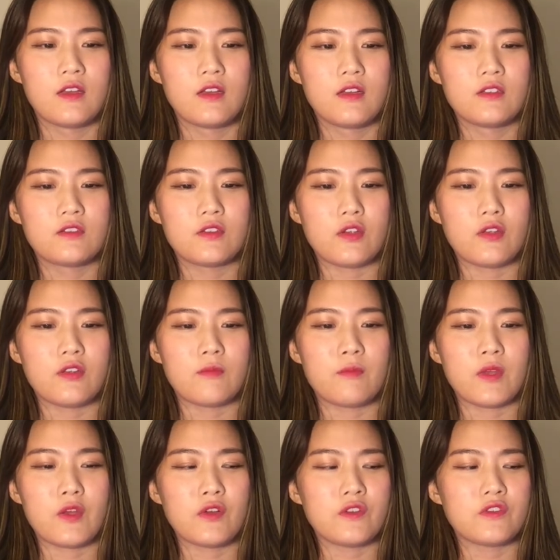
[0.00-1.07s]
so
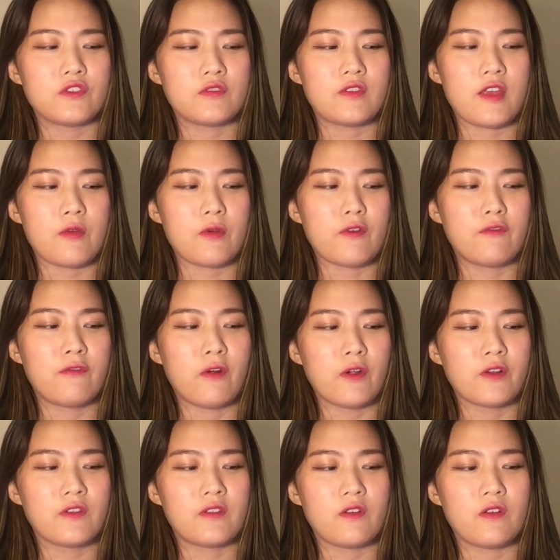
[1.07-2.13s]
because they were
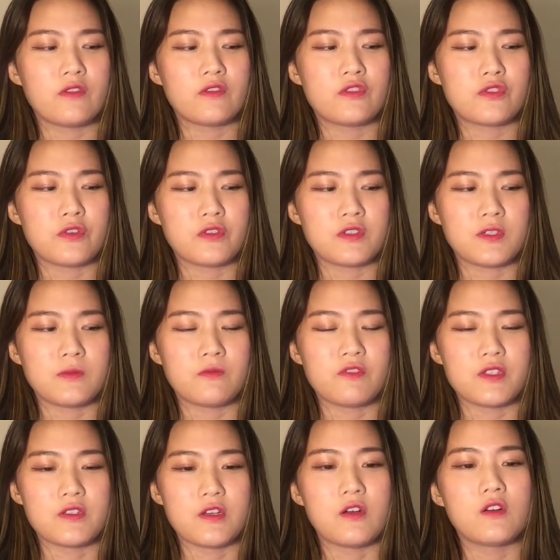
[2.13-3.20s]
focusing on short-term
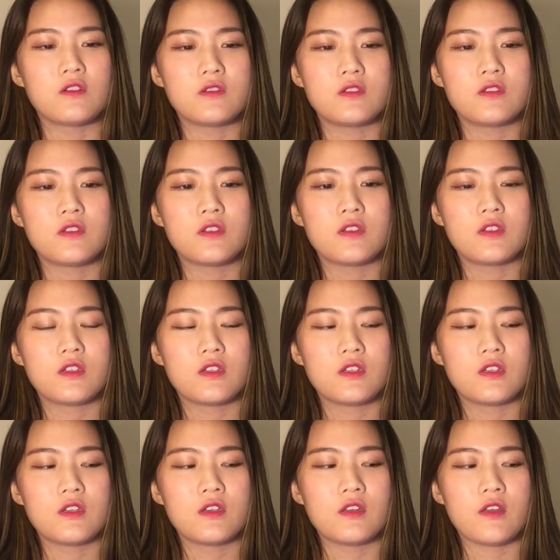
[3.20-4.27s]
results
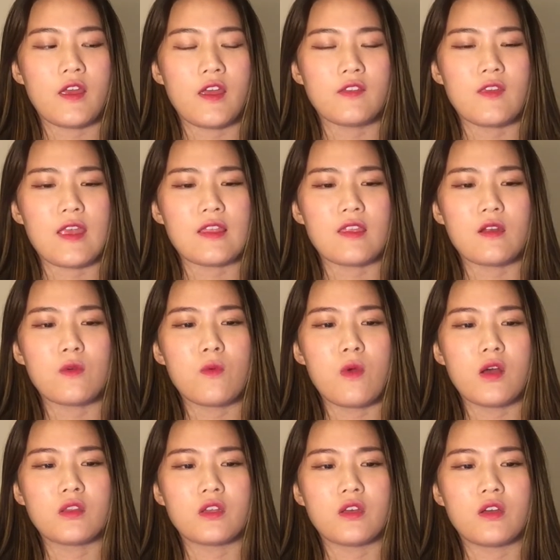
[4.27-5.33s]
and they didn't
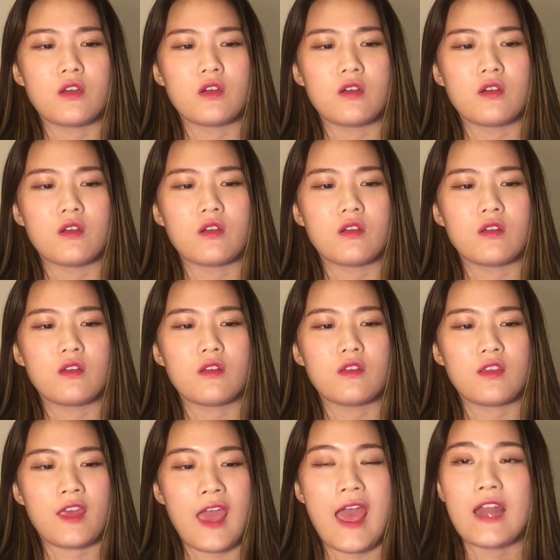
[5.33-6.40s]
want to
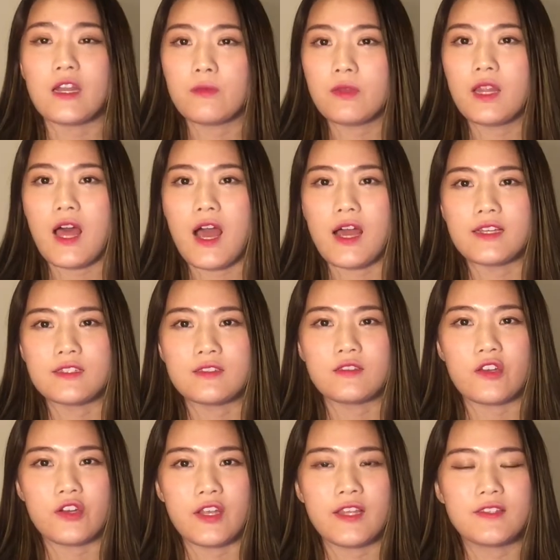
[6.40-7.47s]
cannibalize
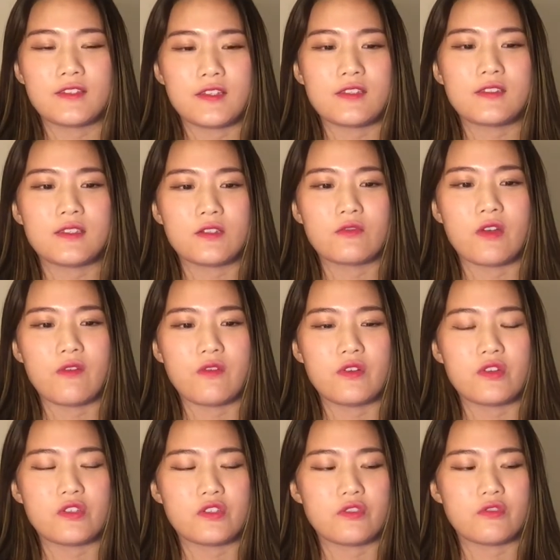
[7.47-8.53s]
their existing
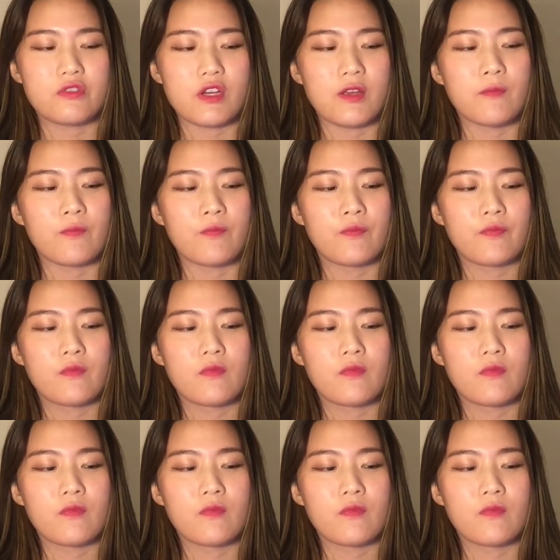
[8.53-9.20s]
revenue stream,